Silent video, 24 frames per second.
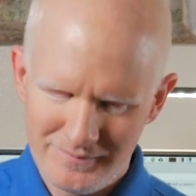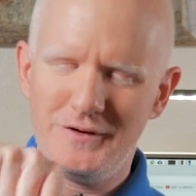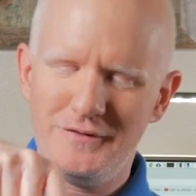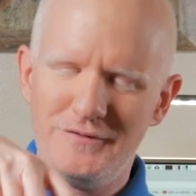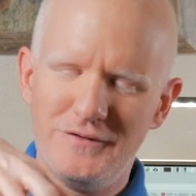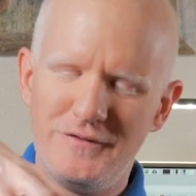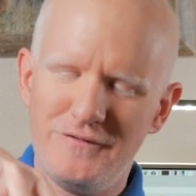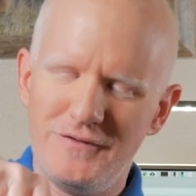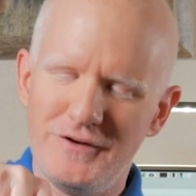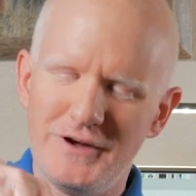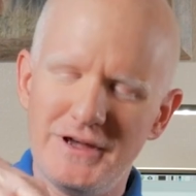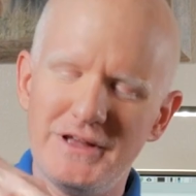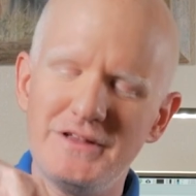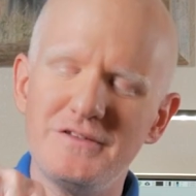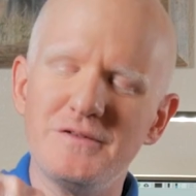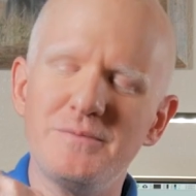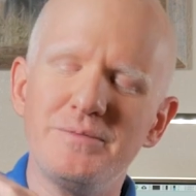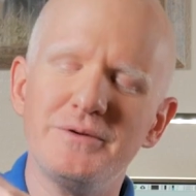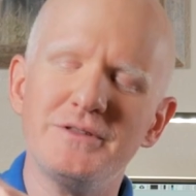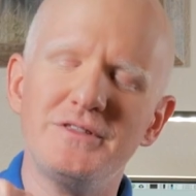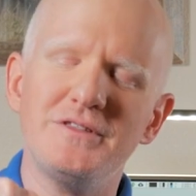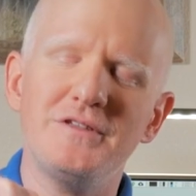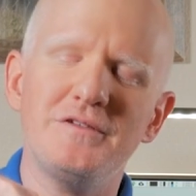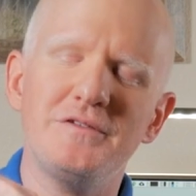So if you forget to
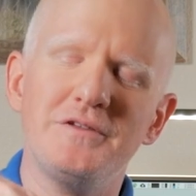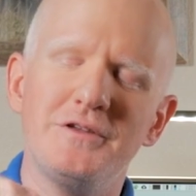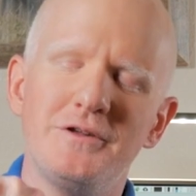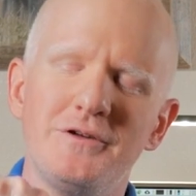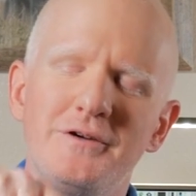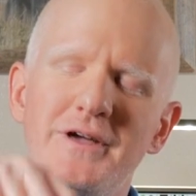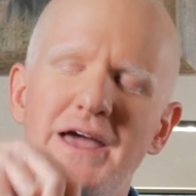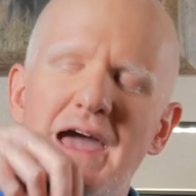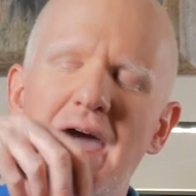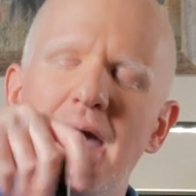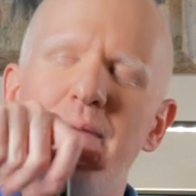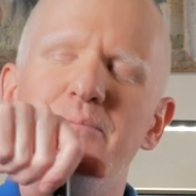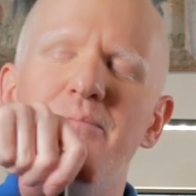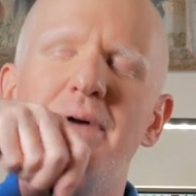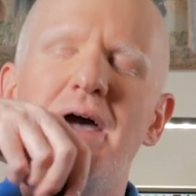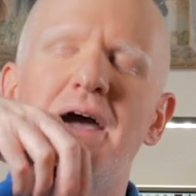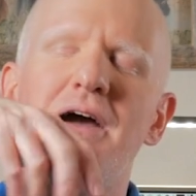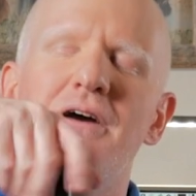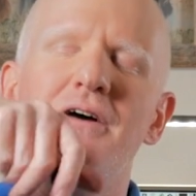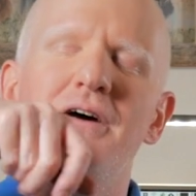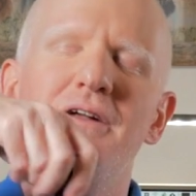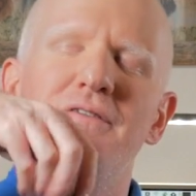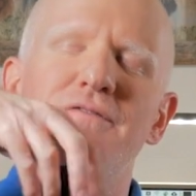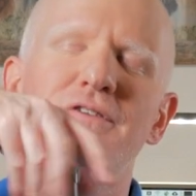put this little cap
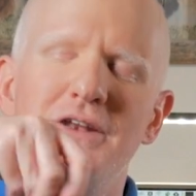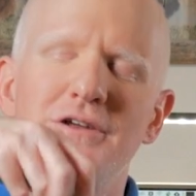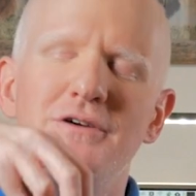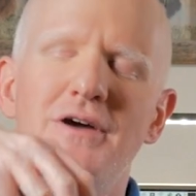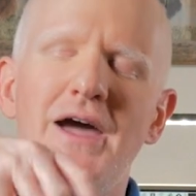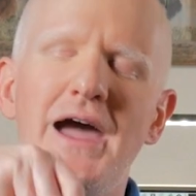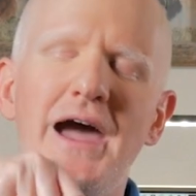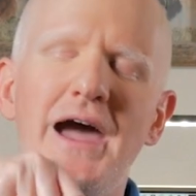back on, and you